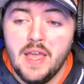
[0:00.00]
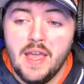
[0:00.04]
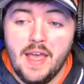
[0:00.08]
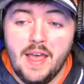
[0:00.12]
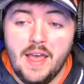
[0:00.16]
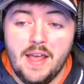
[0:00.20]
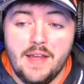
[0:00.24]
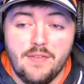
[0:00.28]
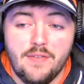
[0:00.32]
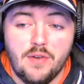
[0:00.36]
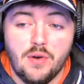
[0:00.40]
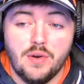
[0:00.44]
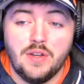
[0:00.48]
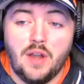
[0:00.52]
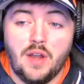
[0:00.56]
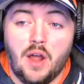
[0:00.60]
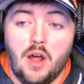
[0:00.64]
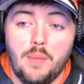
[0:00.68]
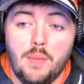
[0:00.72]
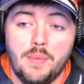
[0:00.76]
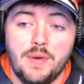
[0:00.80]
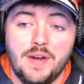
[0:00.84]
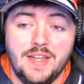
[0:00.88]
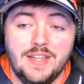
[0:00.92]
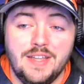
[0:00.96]
And, of course,
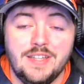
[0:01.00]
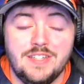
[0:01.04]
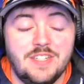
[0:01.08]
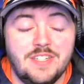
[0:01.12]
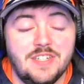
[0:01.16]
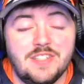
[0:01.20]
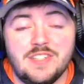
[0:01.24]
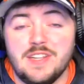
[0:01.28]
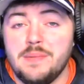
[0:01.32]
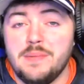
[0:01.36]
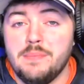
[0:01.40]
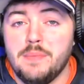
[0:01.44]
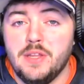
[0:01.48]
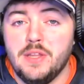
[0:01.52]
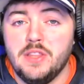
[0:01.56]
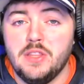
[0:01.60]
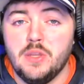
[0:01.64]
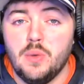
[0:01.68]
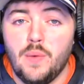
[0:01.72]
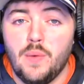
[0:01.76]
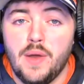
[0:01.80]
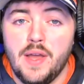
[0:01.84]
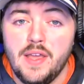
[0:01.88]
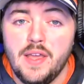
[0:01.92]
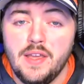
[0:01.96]
Auburn is just a month
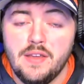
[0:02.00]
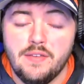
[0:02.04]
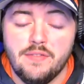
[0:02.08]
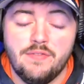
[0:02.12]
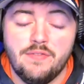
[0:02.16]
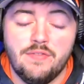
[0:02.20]
away